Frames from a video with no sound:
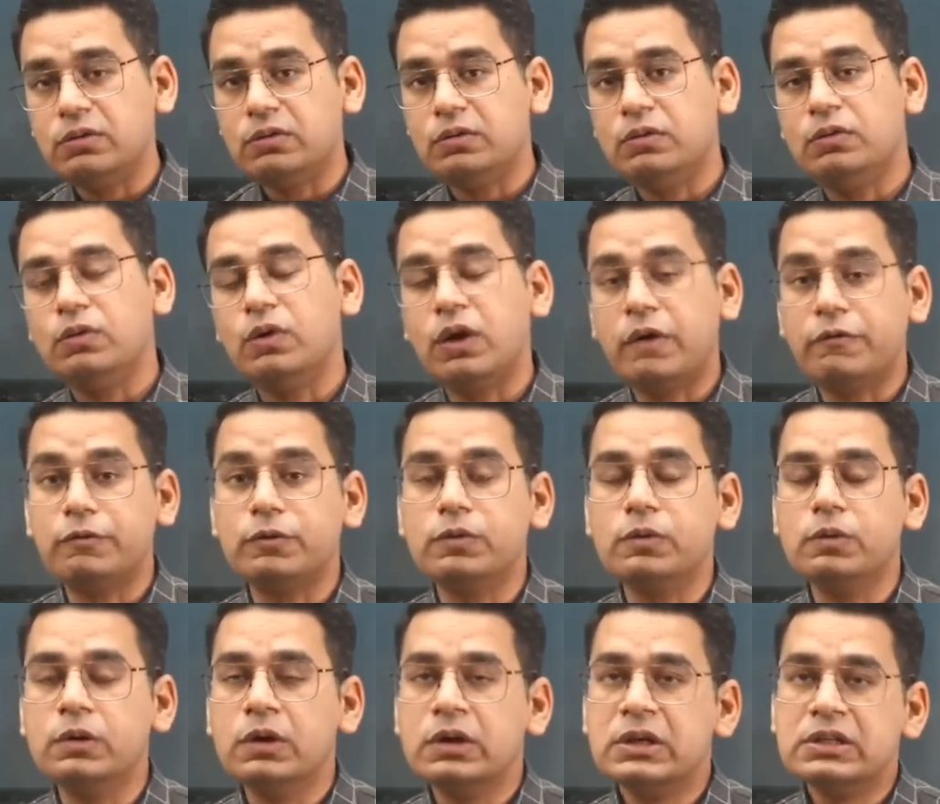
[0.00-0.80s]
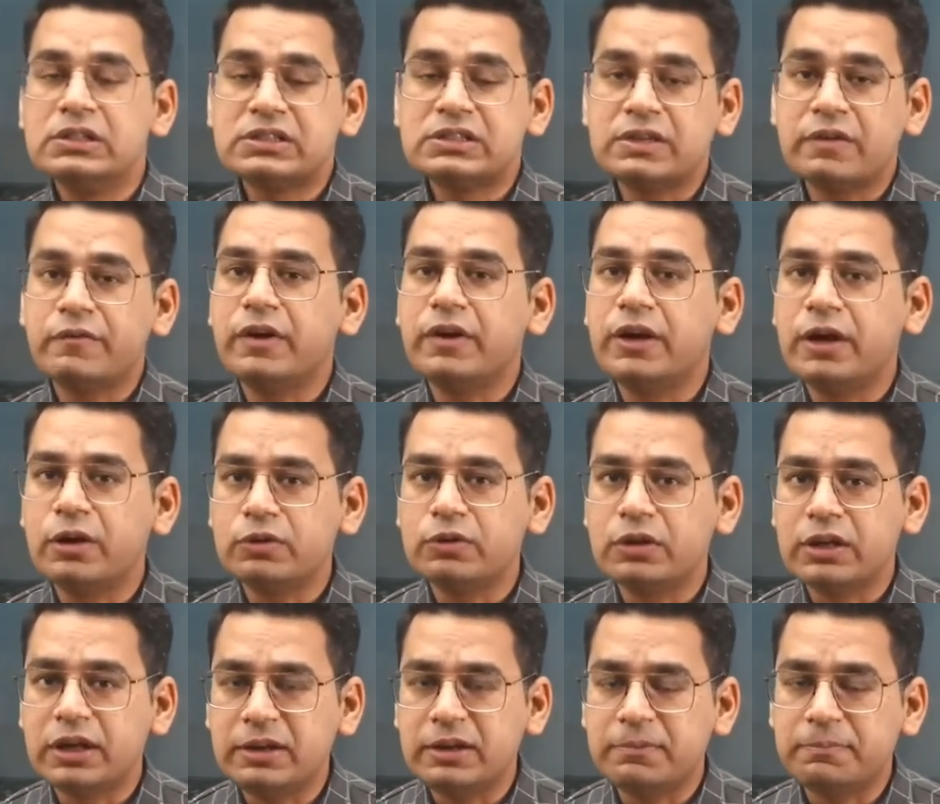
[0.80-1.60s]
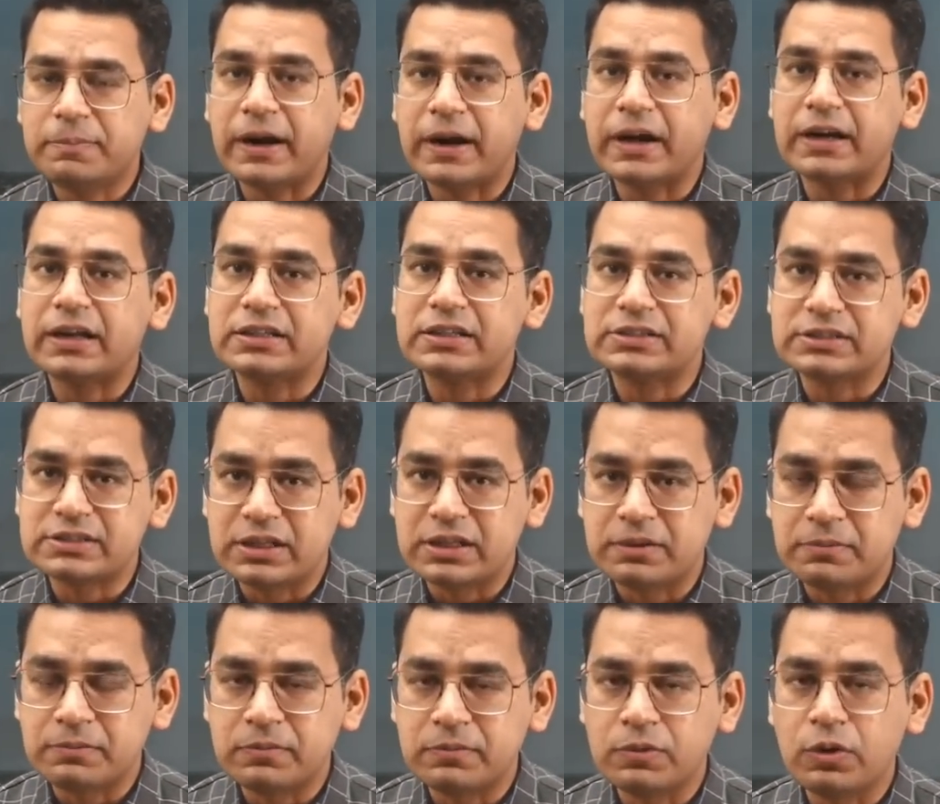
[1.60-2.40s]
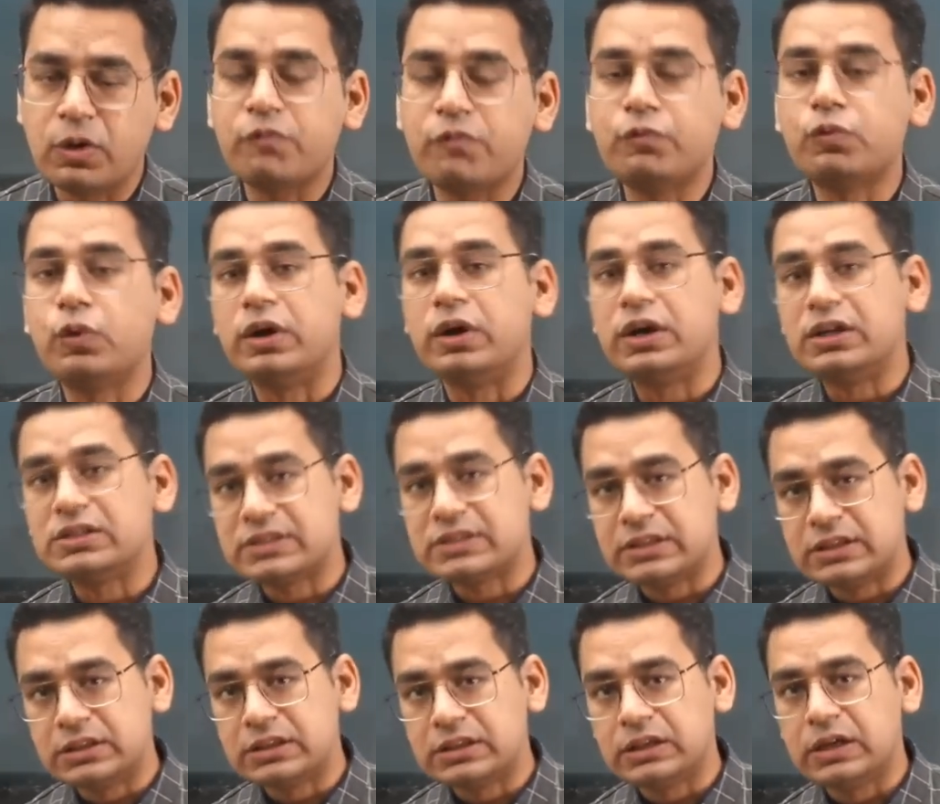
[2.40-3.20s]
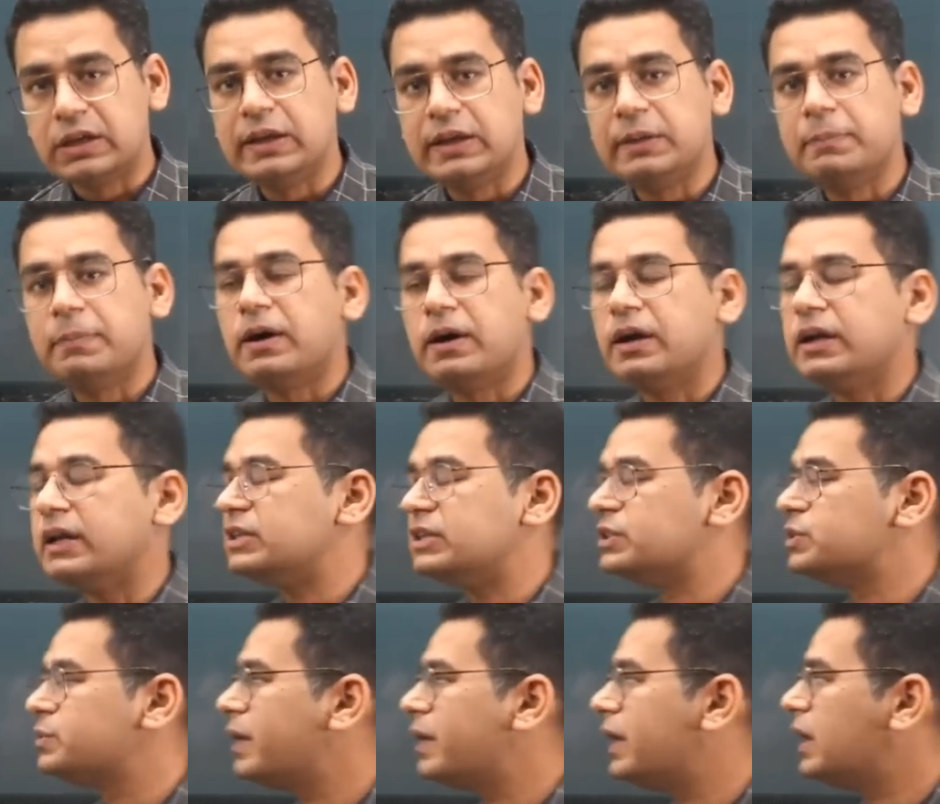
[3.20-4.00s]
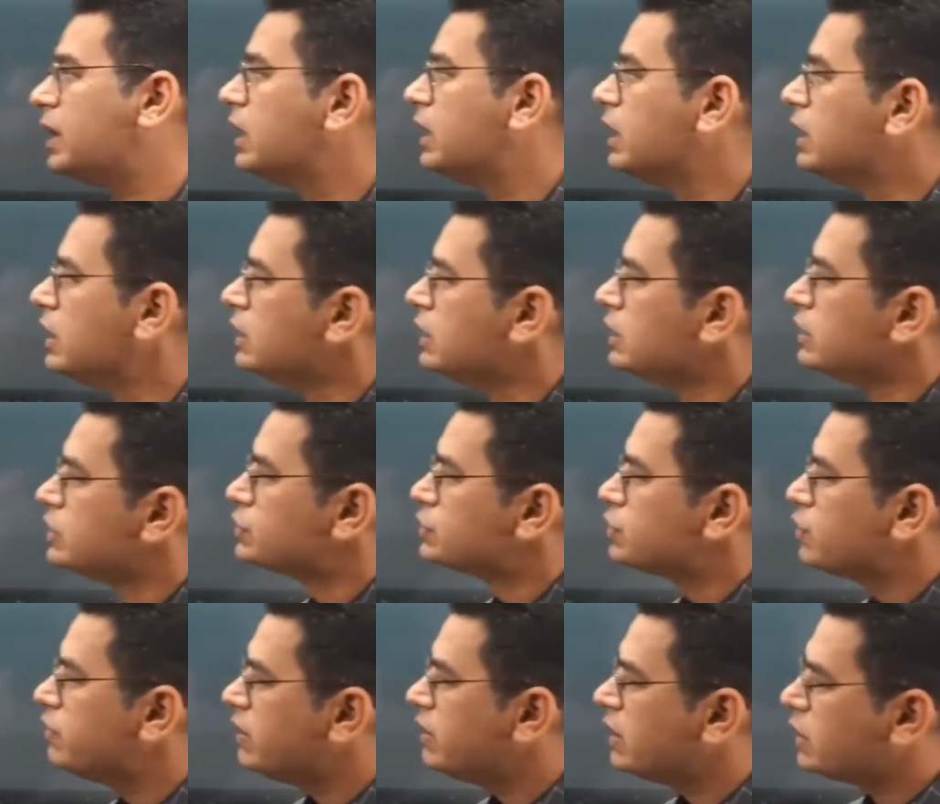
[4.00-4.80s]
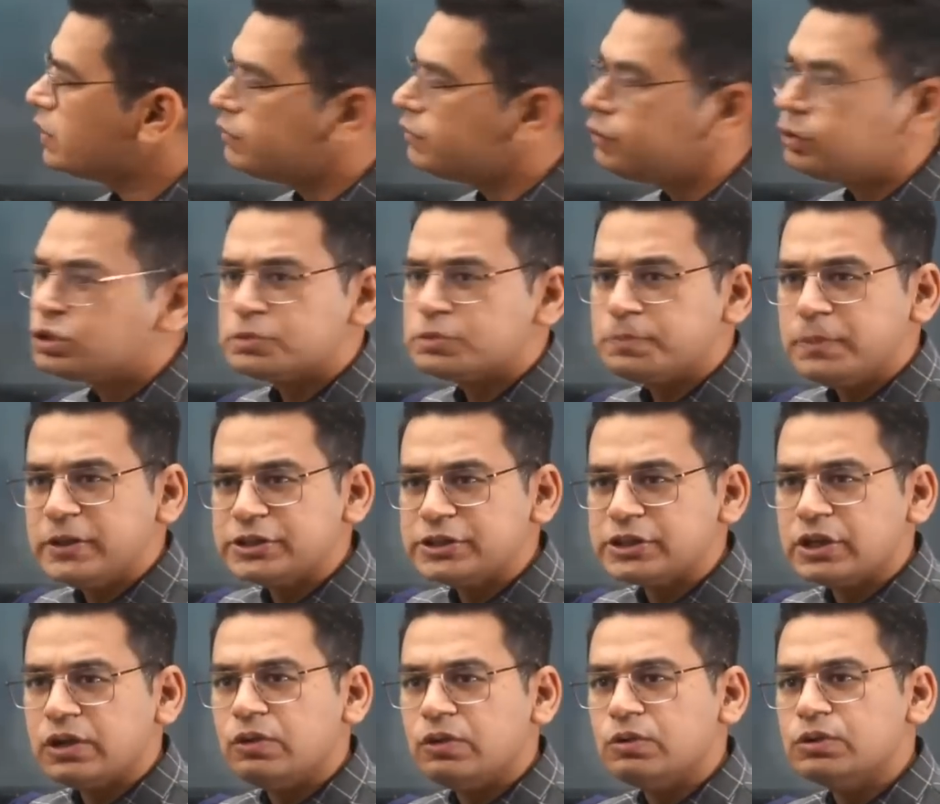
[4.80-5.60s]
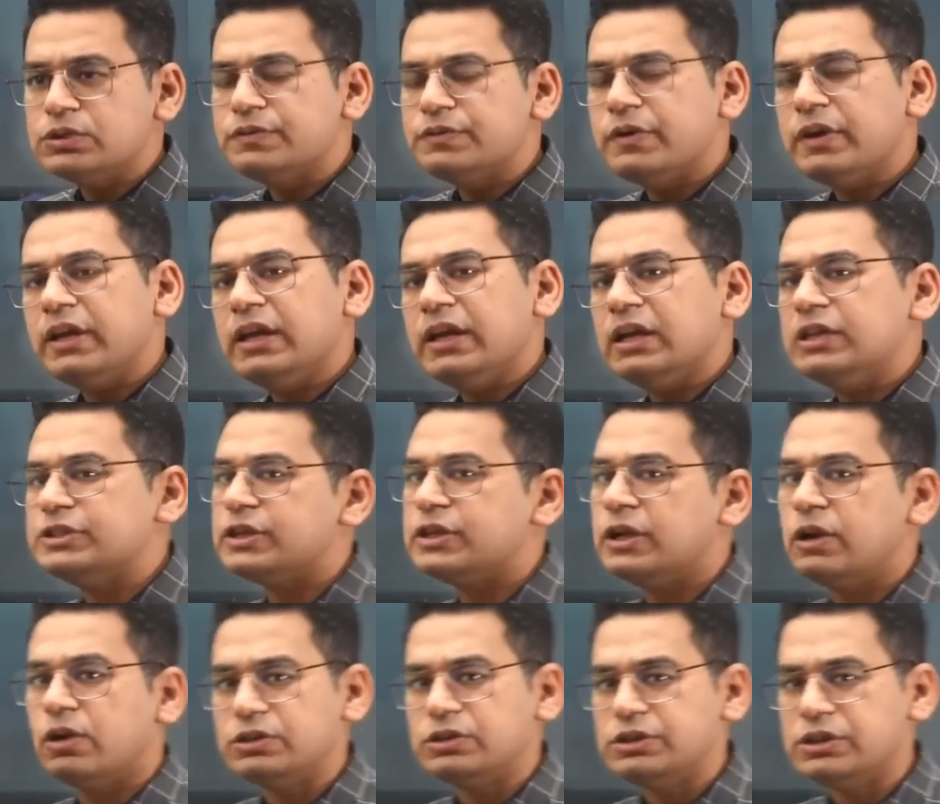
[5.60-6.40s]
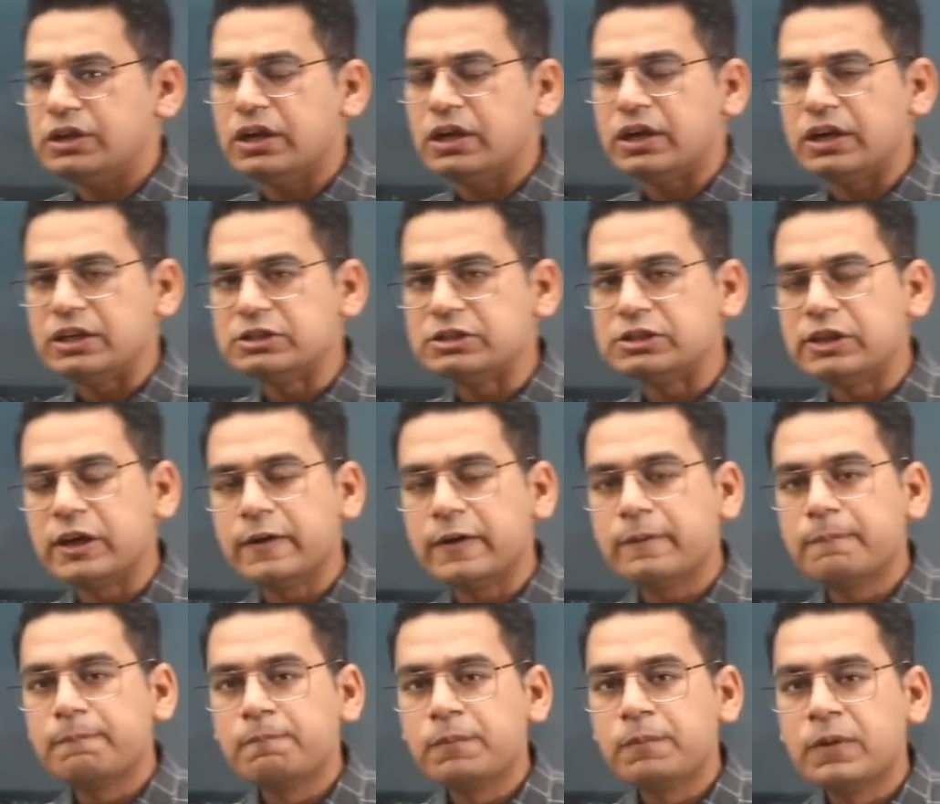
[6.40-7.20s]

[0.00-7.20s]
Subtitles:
You have to somewhere down the line practice them. You have to understand the theory part as well. So we'll give you special notes for English and logical reasoning.